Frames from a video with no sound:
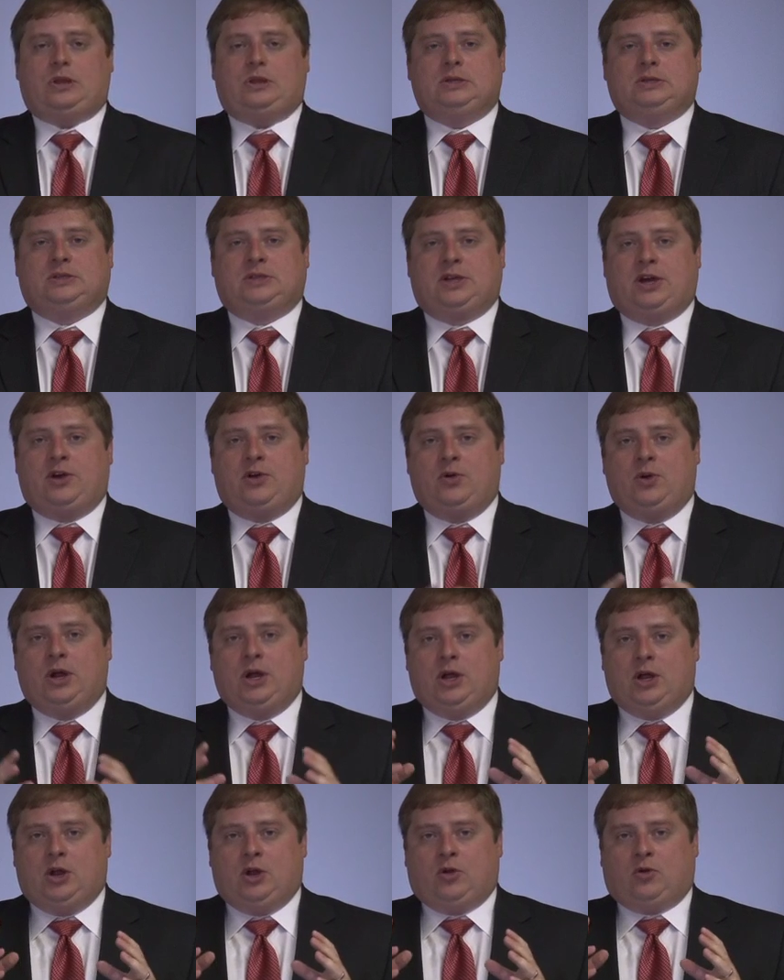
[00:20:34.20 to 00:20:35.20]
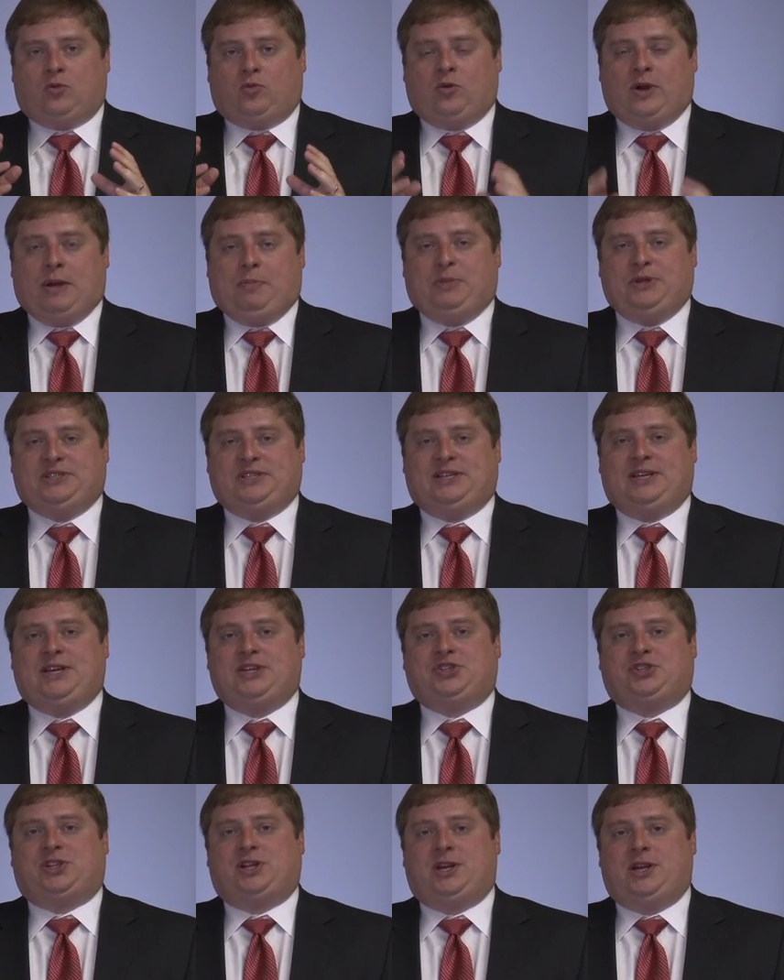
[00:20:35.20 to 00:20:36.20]
So
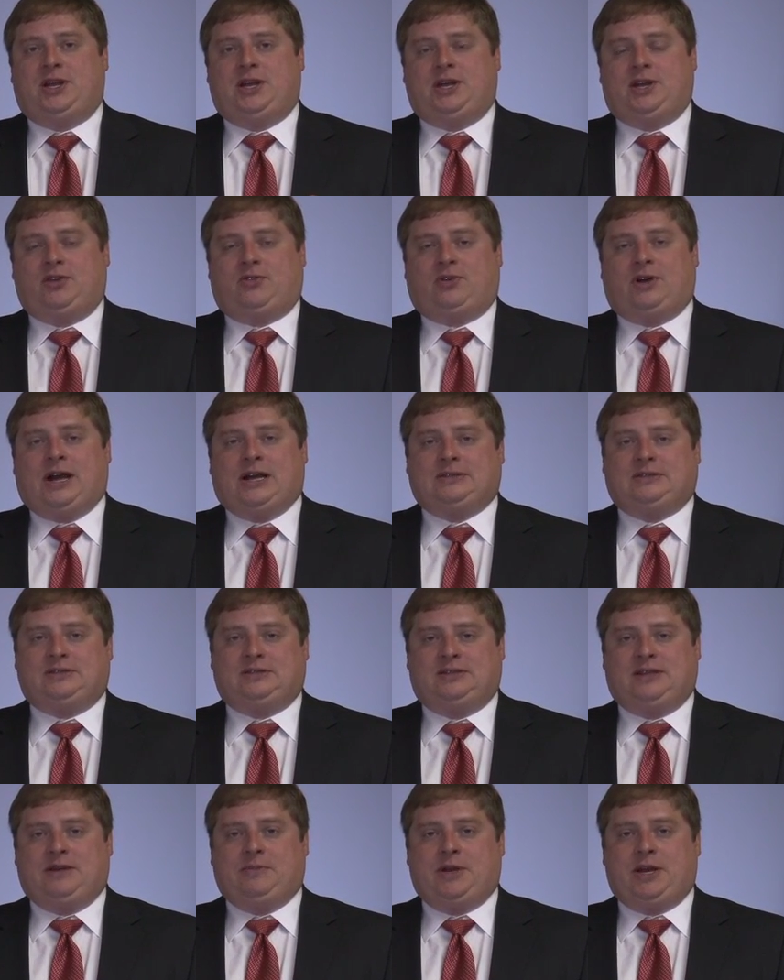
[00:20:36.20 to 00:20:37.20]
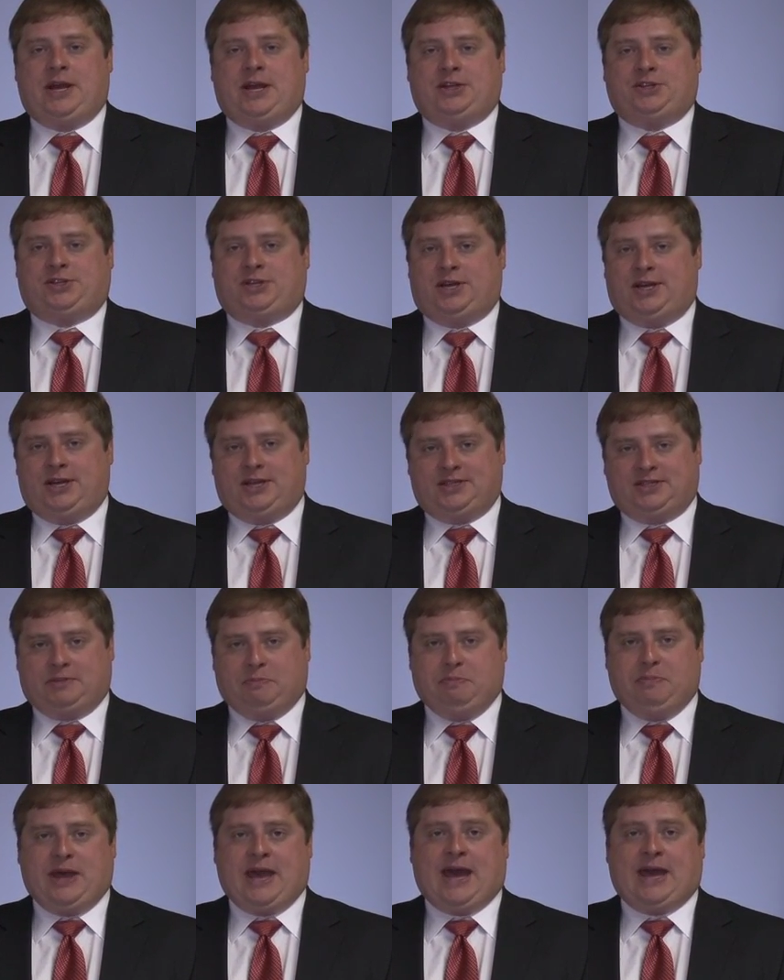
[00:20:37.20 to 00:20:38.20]
repetition in cross-examination is a
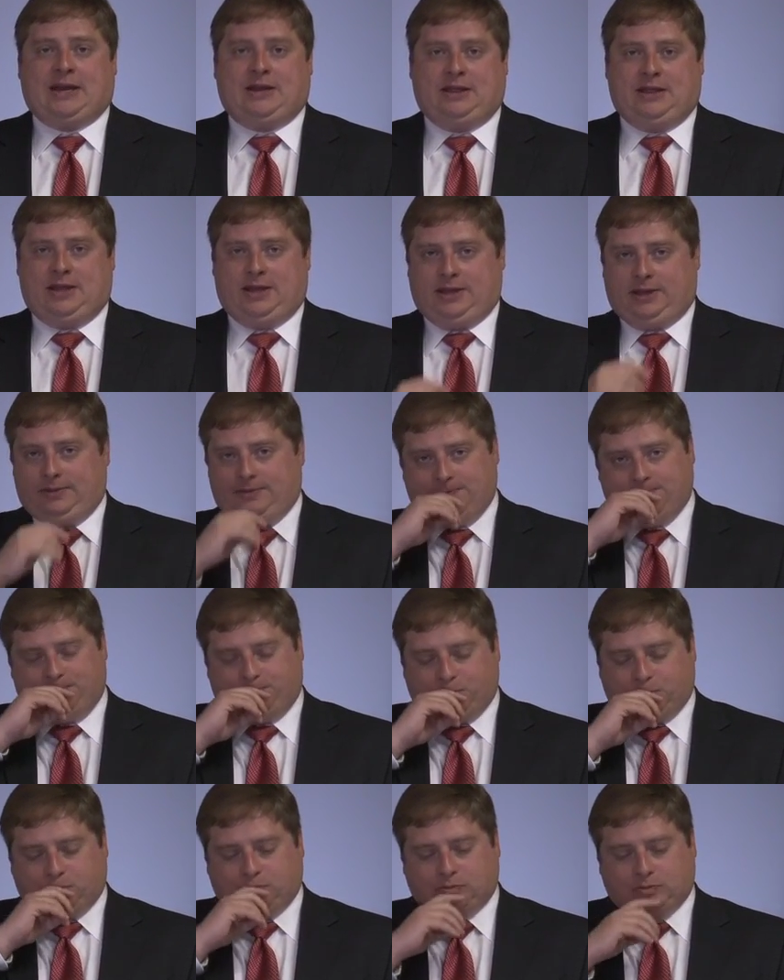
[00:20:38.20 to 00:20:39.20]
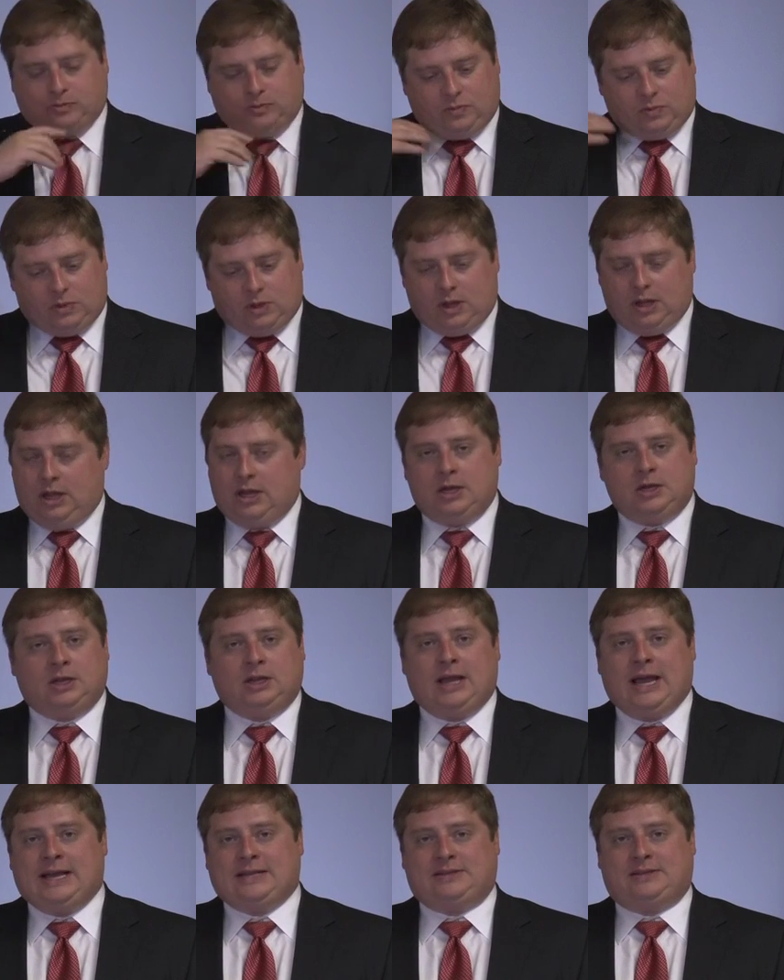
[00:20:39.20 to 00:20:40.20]
bad thing,
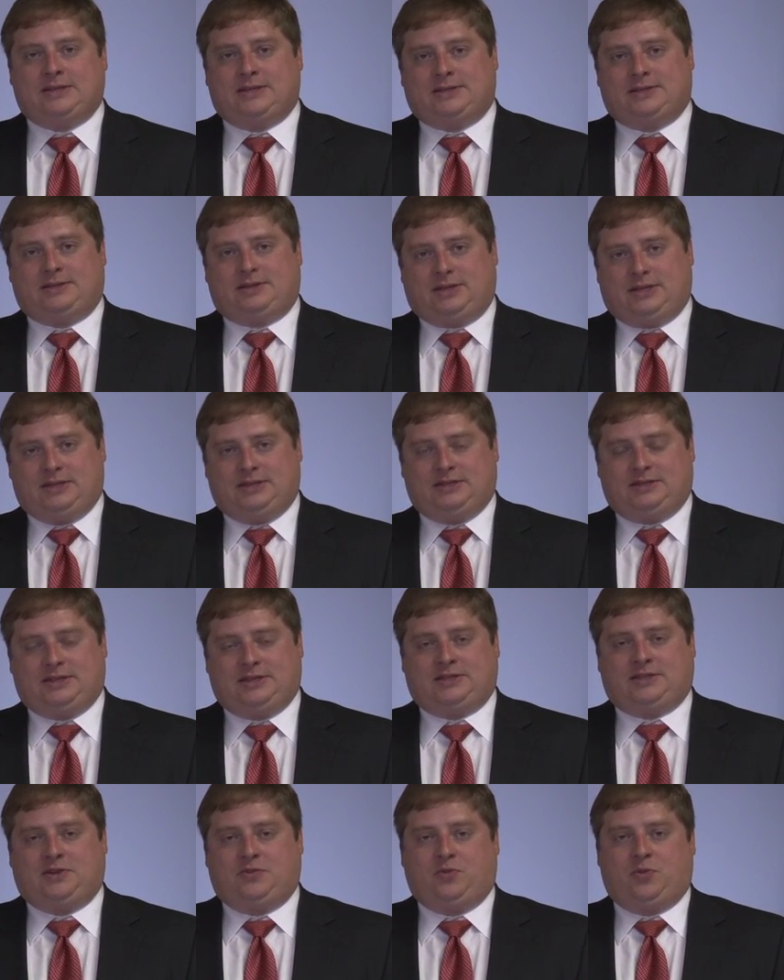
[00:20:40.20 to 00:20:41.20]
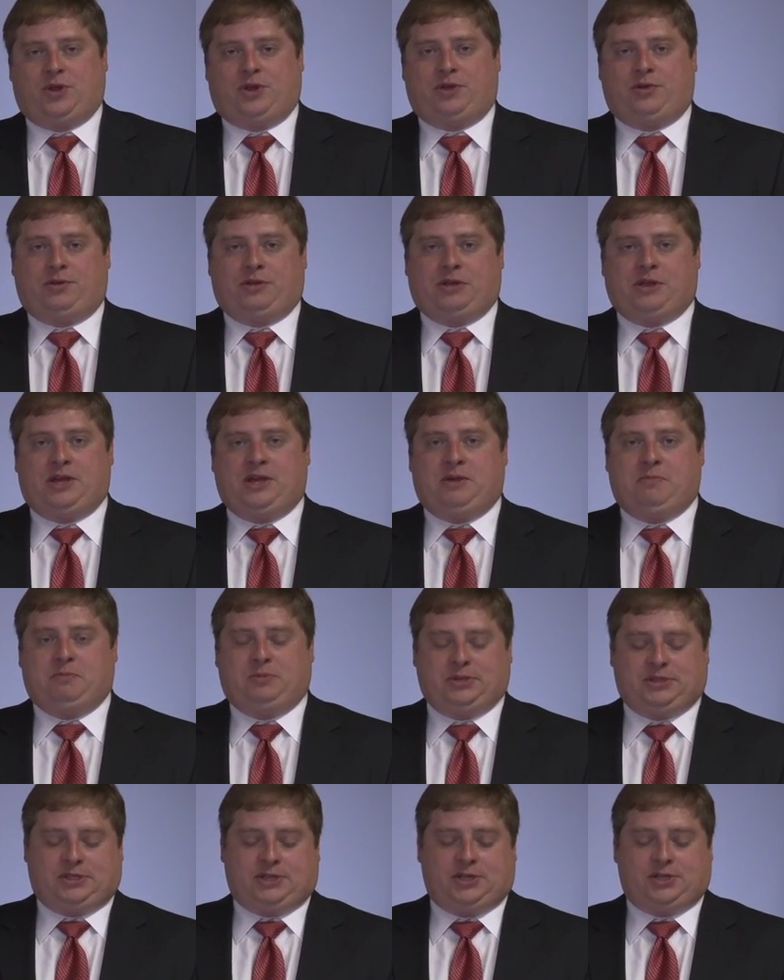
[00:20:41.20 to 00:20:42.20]
unless it's consistent with your theme,
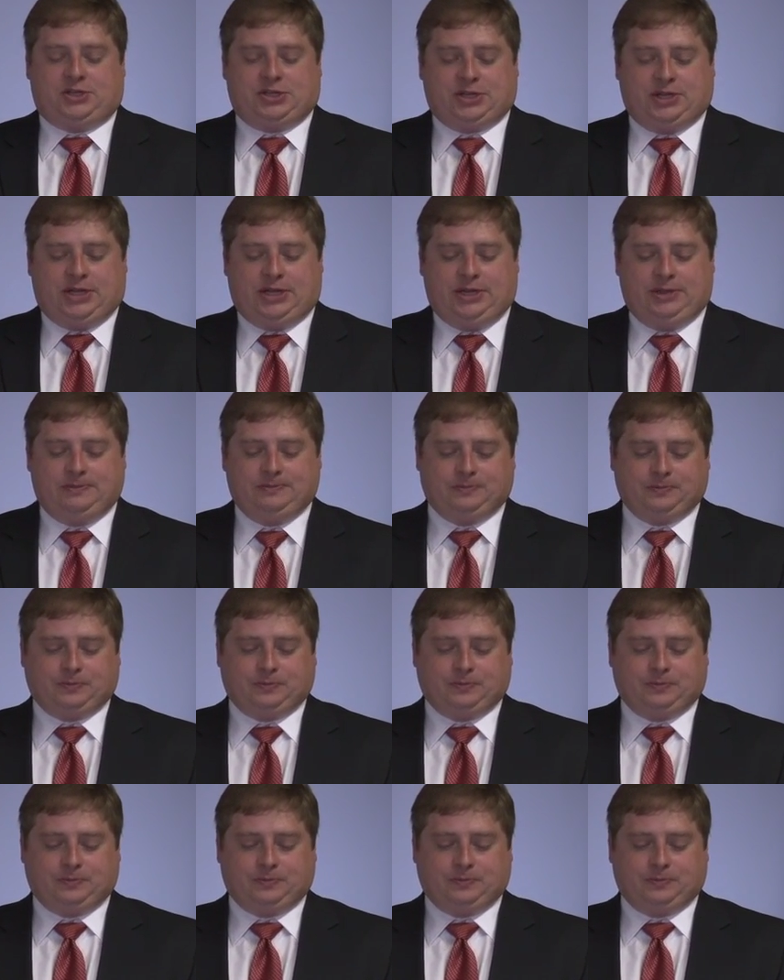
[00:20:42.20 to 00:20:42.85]
potentially.